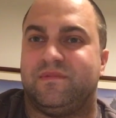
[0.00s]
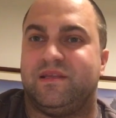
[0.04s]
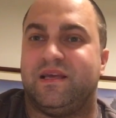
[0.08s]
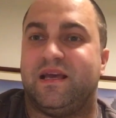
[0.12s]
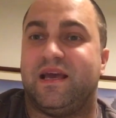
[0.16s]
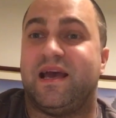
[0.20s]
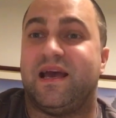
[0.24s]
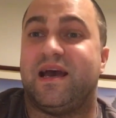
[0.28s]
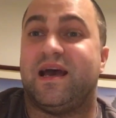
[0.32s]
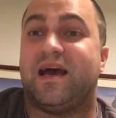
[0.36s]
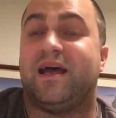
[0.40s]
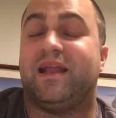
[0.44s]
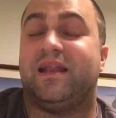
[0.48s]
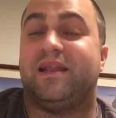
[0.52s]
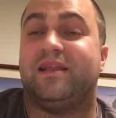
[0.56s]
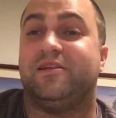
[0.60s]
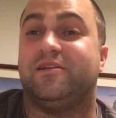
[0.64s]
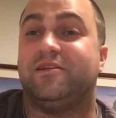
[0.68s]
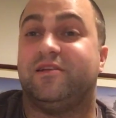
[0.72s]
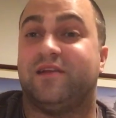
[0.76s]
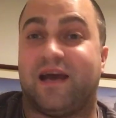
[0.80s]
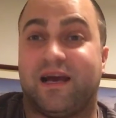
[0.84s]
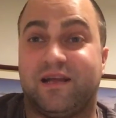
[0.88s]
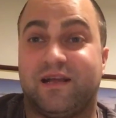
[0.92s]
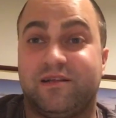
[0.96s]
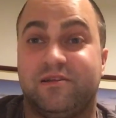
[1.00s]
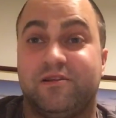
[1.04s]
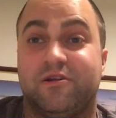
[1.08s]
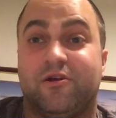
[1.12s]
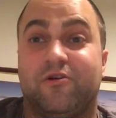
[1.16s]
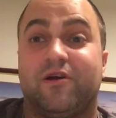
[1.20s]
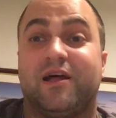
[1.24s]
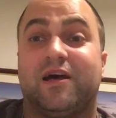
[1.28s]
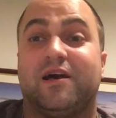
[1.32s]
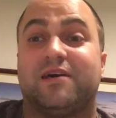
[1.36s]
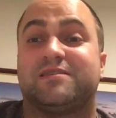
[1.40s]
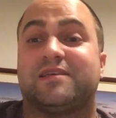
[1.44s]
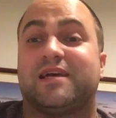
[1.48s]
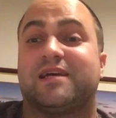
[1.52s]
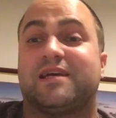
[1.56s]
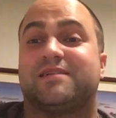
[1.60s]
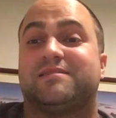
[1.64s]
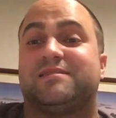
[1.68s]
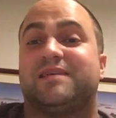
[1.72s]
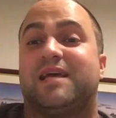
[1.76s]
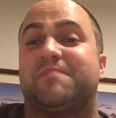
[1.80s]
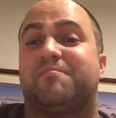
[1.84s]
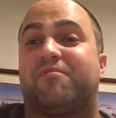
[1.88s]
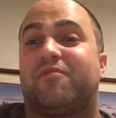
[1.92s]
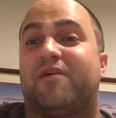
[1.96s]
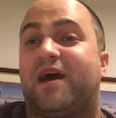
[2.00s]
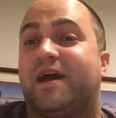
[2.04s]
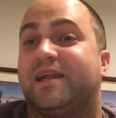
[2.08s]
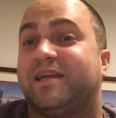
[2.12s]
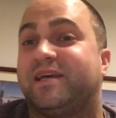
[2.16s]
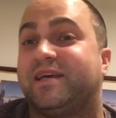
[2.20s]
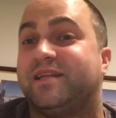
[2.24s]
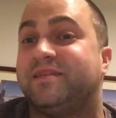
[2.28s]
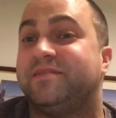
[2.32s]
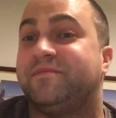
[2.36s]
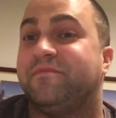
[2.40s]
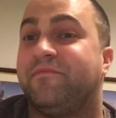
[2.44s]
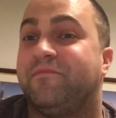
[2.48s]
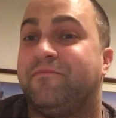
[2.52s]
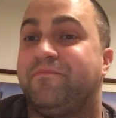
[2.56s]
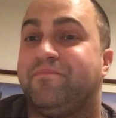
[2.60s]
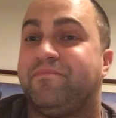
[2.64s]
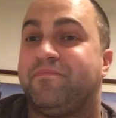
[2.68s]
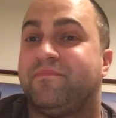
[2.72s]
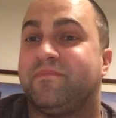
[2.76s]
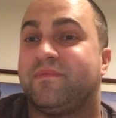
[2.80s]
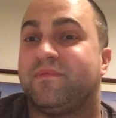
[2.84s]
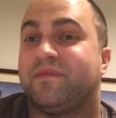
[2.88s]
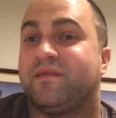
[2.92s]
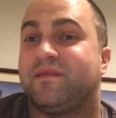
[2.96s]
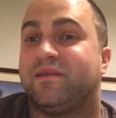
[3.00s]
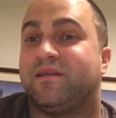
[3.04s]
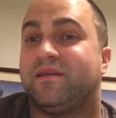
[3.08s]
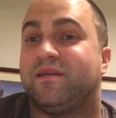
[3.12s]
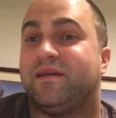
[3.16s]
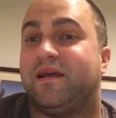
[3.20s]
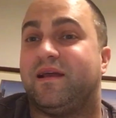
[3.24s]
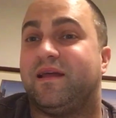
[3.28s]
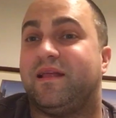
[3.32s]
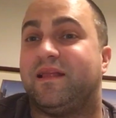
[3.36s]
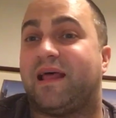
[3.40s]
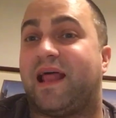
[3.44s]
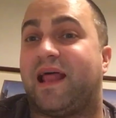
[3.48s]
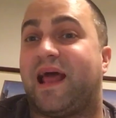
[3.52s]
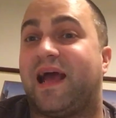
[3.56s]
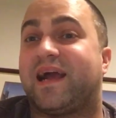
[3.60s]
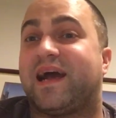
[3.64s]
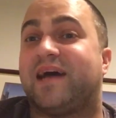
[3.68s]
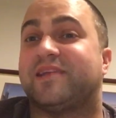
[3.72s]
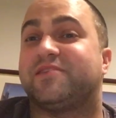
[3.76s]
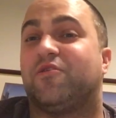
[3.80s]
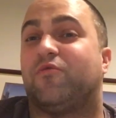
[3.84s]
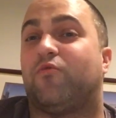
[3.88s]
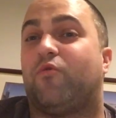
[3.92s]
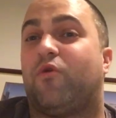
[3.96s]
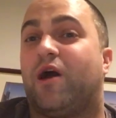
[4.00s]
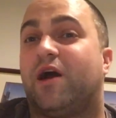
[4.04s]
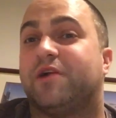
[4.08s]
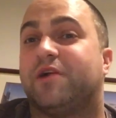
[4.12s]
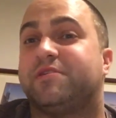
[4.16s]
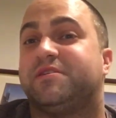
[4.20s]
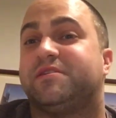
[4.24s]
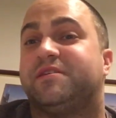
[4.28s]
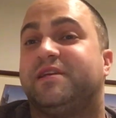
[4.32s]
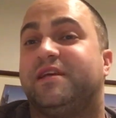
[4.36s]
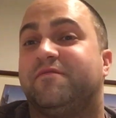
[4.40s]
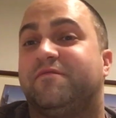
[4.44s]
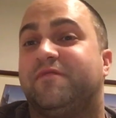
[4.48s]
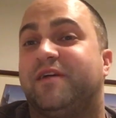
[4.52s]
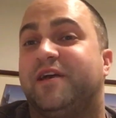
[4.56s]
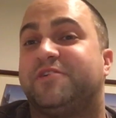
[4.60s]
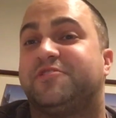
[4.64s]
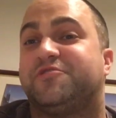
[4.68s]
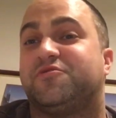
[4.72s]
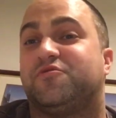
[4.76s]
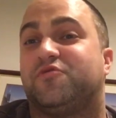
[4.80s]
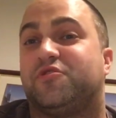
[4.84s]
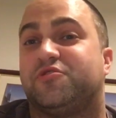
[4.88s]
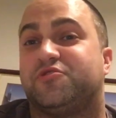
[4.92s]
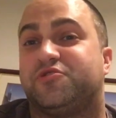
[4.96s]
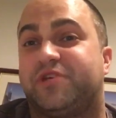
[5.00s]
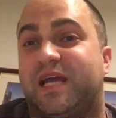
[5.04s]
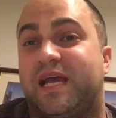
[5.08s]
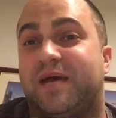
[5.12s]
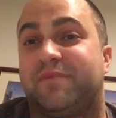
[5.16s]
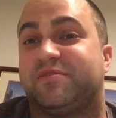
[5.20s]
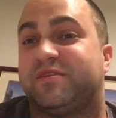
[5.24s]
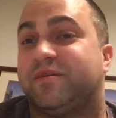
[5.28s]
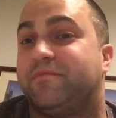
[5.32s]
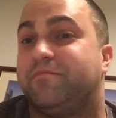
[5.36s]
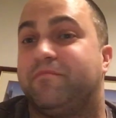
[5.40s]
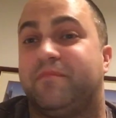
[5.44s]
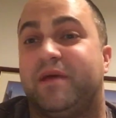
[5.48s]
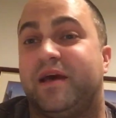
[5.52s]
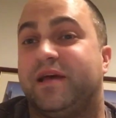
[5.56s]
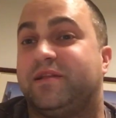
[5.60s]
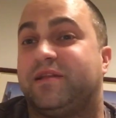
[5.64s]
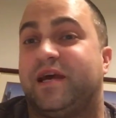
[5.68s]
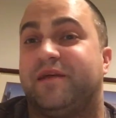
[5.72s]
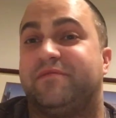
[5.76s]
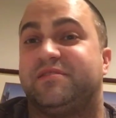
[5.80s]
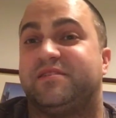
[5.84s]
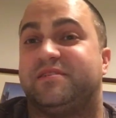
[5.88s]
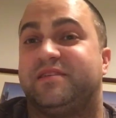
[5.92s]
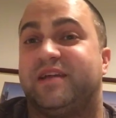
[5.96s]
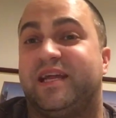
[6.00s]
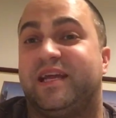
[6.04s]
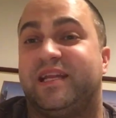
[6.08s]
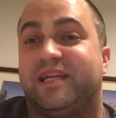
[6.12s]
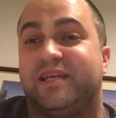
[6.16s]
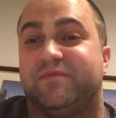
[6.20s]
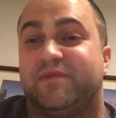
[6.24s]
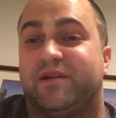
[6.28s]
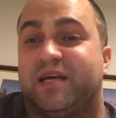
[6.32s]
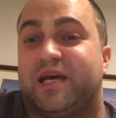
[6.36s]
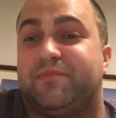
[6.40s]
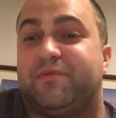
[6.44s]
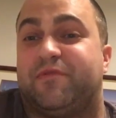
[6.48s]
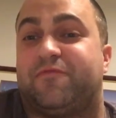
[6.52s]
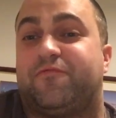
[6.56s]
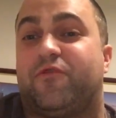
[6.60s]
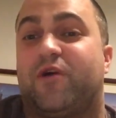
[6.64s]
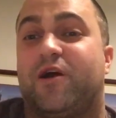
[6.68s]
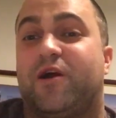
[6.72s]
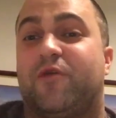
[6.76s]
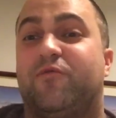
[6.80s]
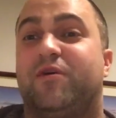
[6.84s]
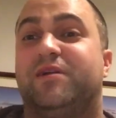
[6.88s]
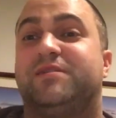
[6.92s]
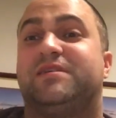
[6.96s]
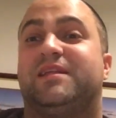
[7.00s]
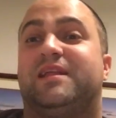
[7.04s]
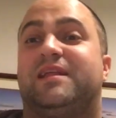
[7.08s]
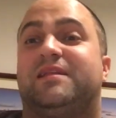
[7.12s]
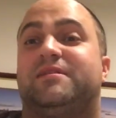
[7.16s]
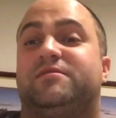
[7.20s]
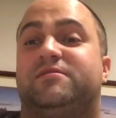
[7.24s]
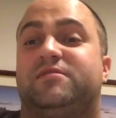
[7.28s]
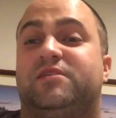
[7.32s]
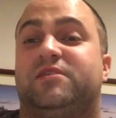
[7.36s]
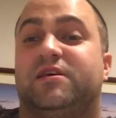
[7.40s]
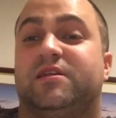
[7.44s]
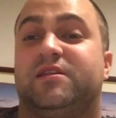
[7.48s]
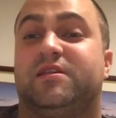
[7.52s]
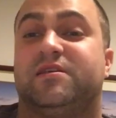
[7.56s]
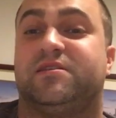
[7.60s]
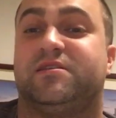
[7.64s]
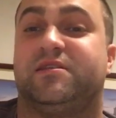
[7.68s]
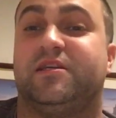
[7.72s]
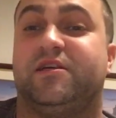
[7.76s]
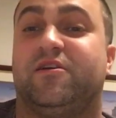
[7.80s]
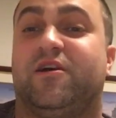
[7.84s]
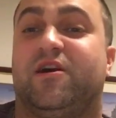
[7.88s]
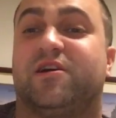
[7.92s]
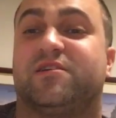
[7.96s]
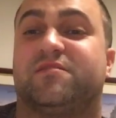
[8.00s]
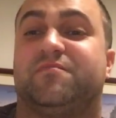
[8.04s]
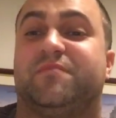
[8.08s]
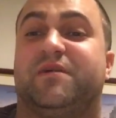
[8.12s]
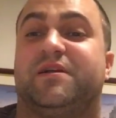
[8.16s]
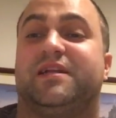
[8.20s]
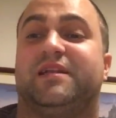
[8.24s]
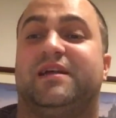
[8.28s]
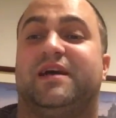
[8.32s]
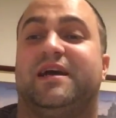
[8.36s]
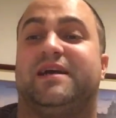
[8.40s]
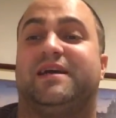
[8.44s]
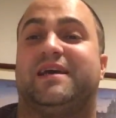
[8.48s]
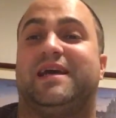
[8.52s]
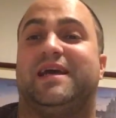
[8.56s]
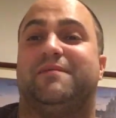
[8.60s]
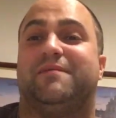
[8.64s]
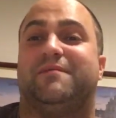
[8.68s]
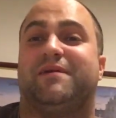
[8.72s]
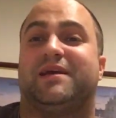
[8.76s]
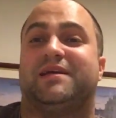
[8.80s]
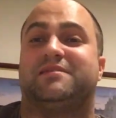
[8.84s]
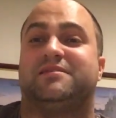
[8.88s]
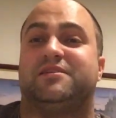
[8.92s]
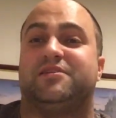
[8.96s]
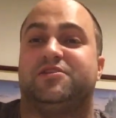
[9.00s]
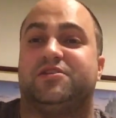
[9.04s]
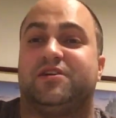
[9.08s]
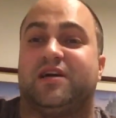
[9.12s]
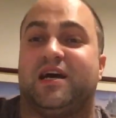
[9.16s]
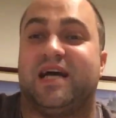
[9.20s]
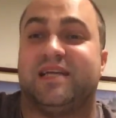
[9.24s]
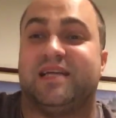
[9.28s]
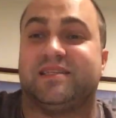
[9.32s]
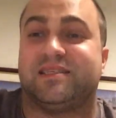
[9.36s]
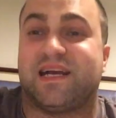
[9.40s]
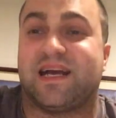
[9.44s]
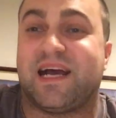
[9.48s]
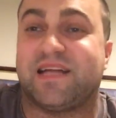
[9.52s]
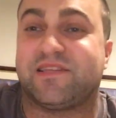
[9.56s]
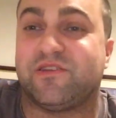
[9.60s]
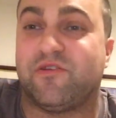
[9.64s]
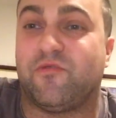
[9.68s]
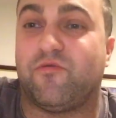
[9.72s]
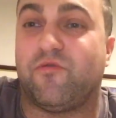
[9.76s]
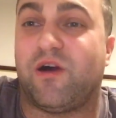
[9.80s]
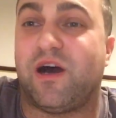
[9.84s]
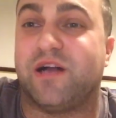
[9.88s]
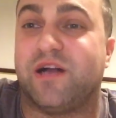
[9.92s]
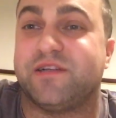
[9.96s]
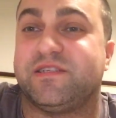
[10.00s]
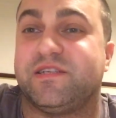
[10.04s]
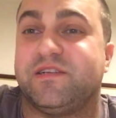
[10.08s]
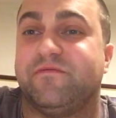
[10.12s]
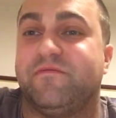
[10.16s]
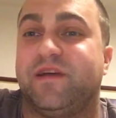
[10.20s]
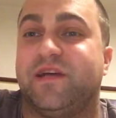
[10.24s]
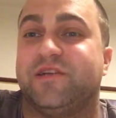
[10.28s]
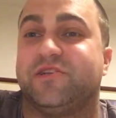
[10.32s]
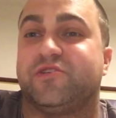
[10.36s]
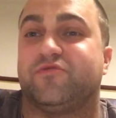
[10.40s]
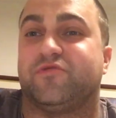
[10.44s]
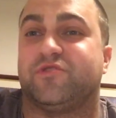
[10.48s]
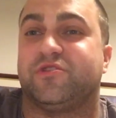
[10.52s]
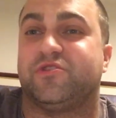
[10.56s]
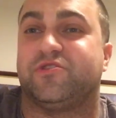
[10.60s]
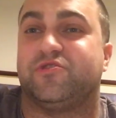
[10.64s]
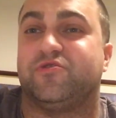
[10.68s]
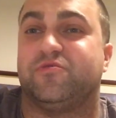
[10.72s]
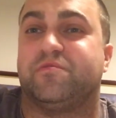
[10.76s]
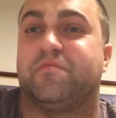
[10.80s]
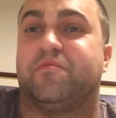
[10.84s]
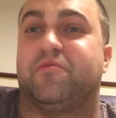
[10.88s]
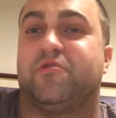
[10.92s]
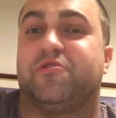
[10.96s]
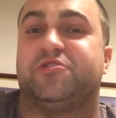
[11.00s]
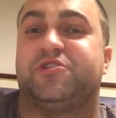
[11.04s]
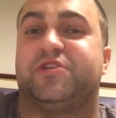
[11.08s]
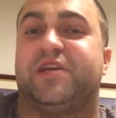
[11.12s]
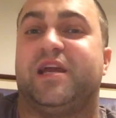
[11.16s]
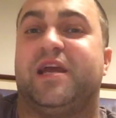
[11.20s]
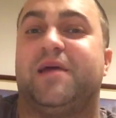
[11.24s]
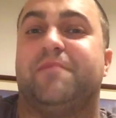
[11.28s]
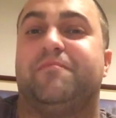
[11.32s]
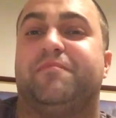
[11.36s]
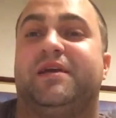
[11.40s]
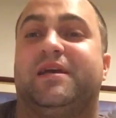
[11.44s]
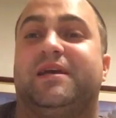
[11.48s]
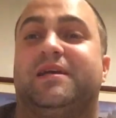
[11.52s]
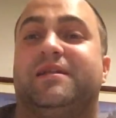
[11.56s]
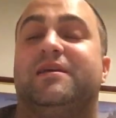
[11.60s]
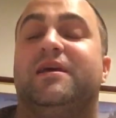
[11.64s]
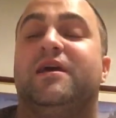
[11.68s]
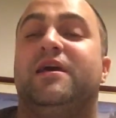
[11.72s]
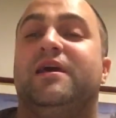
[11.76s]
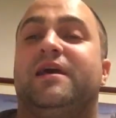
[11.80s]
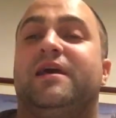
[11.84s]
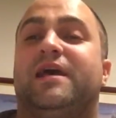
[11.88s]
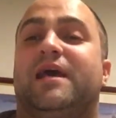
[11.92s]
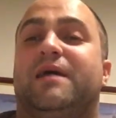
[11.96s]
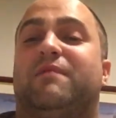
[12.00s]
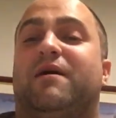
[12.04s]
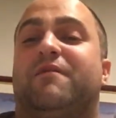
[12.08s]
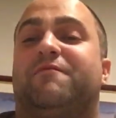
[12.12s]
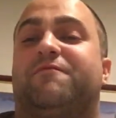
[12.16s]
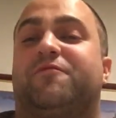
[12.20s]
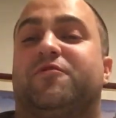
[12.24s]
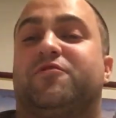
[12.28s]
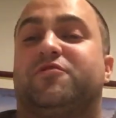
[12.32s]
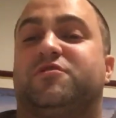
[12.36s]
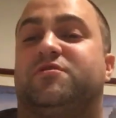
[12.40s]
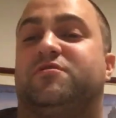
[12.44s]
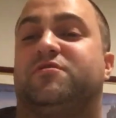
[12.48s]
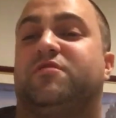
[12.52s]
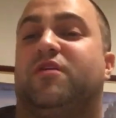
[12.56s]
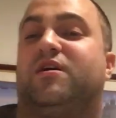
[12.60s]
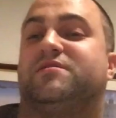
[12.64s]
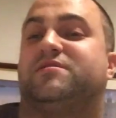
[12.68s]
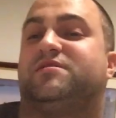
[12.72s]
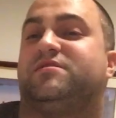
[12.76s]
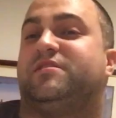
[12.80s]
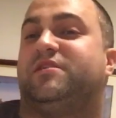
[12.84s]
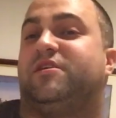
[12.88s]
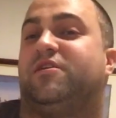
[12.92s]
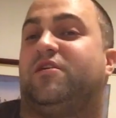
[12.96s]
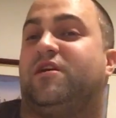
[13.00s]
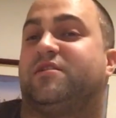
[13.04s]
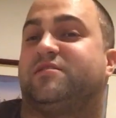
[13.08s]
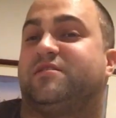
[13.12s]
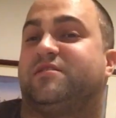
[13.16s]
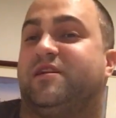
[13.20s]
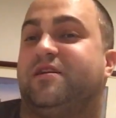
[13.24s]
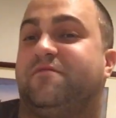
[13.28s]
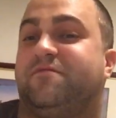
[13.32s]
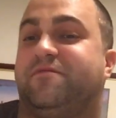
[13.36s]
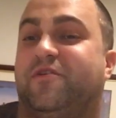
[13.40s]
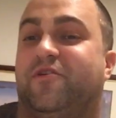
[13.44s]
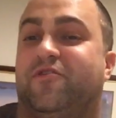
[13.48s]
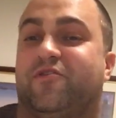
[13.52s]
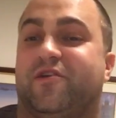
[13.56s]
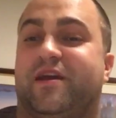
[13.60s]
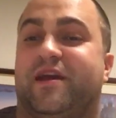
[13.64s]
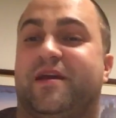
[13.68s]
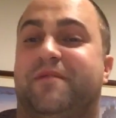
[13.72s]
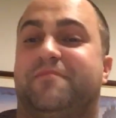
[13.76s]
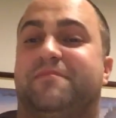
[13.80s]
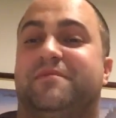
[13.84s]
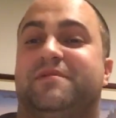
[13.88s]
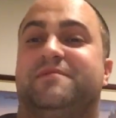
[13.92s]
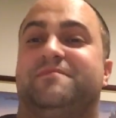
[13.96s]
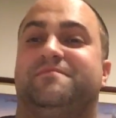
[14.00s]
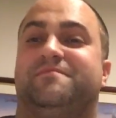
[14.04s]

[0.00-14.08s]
Yeah, and I know what else I could take pride in. That I got to watch the eventual champs in MetLife Stadium the night before I went to the Seahawks Monday night game against the Giants. I got to watch an eventual Super Bowl champion in my first non-Seahawks NFL game.